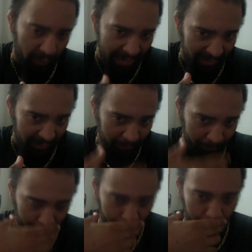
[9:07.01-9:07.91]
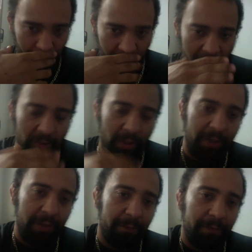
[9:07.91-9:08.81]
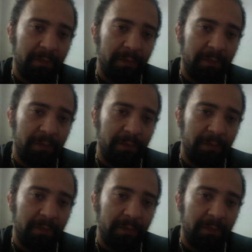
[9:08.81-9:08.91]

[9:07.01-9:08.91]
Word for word: an athlete. Yeah, yeah.